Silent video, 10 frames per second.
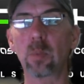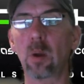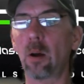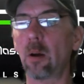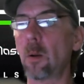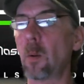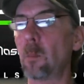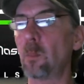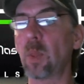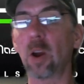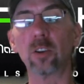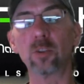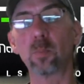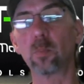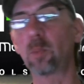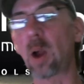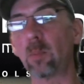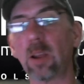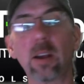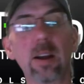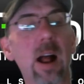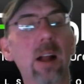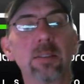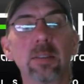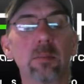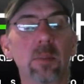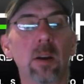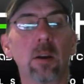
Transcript: Um, there's probably cons and